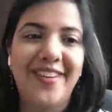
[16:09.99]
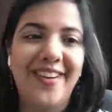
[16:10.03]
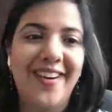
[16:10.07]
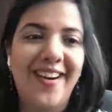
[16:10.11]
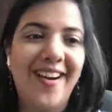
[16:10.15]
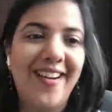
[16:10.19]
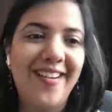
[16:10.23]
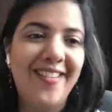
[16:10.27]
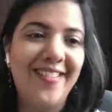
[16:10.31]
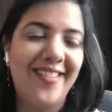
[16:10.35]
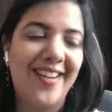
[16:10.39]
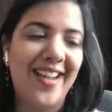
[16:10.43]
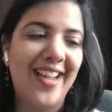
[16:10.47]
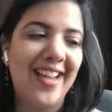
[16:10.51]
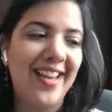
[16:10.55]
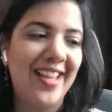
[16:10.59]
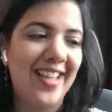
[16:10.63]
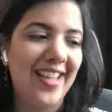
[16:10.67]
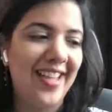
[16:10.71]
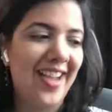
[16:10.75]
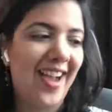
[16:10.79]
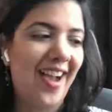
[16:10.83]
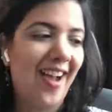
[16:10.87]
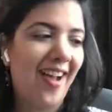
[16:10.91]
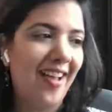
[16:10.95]

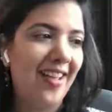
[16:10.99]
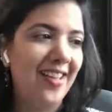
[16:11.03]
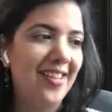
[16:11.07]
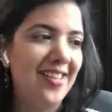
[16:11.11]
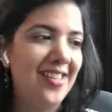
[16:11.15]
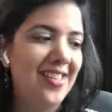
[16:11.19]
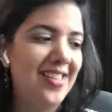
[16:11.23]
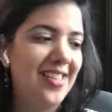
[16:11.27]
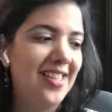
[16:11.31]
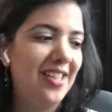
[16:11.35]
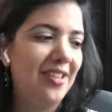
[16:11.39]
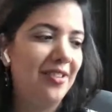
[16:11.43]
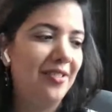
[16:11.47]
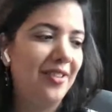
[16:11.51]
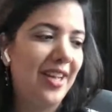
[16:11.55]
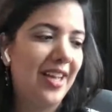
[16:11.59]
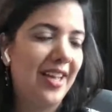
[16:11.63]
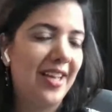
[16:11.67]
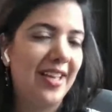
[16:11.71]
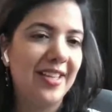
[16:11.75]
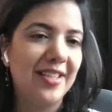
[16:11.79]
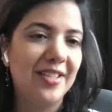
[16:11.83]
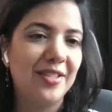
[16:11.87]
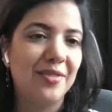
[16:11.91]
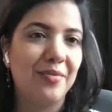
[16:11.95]
Alrighty, I'll see you
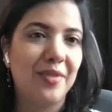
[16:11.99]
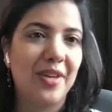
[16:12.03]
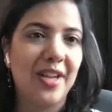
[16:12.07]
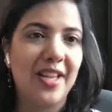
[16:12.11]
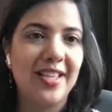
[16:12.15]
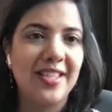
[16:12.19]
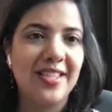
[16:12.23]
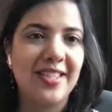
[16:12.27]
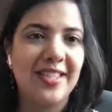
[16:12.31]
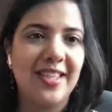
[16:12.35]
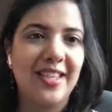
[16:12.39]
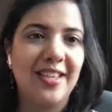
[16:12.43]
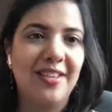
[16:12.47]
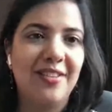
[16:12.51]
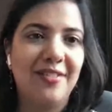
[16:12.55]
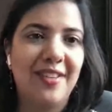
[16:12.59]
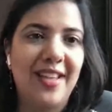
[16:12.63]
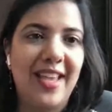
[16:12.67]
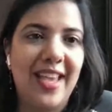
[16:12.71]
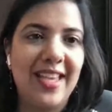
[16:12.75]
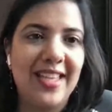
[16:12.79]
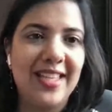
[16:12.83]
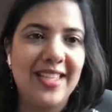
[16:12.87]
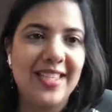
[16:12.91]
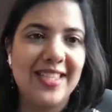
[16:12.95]
guys when I see you
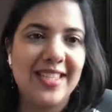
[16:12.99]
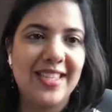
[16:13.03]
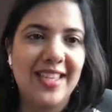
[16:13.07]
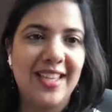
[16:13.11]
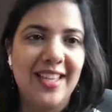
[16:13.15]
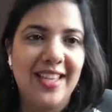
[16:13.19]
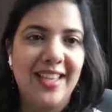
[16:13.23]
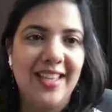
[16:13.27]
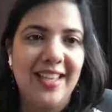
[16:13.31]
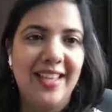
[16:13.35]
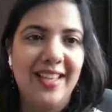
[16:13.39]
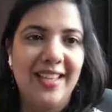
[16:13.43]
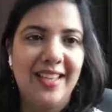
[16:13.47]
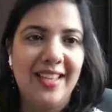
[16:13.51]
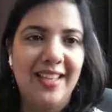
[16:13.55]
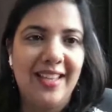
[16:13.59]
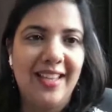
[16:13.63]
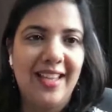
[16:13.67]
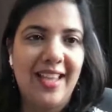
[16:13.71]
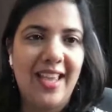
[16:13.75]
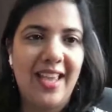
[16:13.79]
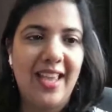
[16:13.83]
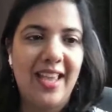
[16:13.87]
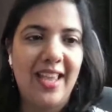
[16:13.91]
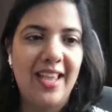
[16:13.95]
next.
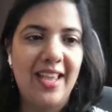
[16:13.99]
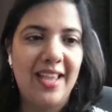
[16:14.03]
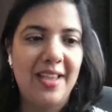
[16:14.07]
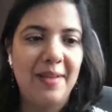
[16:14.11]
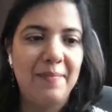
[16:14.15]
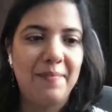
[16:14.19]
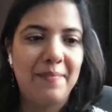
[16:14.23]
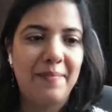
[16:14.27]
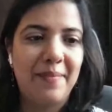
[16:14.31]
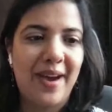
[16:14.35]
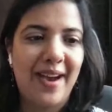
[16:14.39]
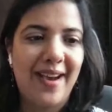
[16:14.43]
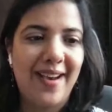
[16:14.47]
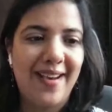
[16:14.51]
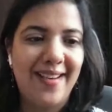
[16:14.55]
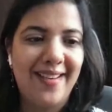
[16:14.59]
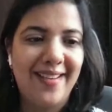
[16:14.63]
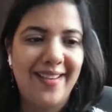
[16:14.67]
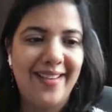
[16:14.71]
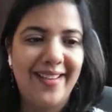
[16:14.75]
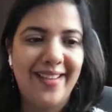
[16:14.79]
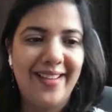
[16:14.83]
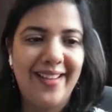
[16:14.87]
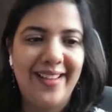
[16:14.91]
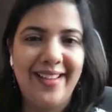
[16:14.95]
Okay,
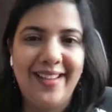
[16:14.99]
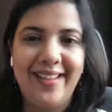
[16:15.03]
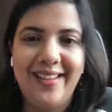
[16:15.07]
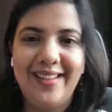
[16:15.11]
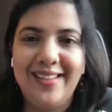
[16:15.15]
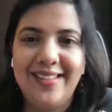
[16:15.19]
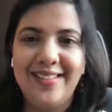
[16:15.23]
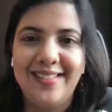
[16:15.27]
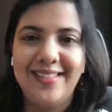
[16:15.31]
bye.